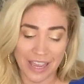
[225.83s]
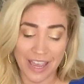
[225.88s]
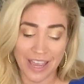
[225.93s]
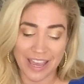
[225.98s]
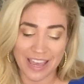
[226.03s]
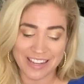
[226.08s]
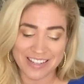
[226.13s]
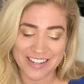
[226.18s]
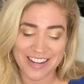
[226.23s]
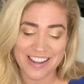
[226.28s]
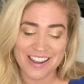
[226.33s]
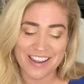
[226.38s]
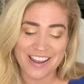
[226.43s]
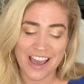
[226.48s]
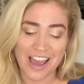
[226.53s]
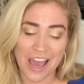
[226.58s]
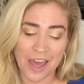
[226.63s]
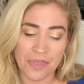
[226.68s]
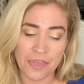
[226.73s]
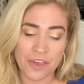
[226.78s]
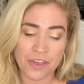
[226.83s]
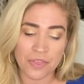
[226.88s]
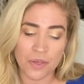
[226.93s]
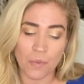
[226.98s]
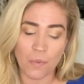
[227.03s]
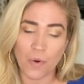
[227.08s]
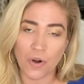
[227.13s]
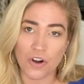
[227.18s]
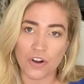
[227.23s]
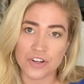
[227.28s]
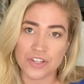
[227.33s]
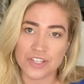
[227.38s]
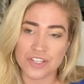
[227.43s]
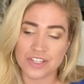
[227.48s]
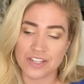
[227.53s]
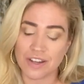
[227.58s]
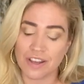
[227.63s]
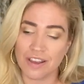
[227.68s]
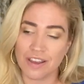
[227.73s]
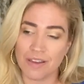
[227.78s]
And I think the
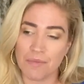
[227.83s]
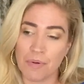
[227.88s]
worst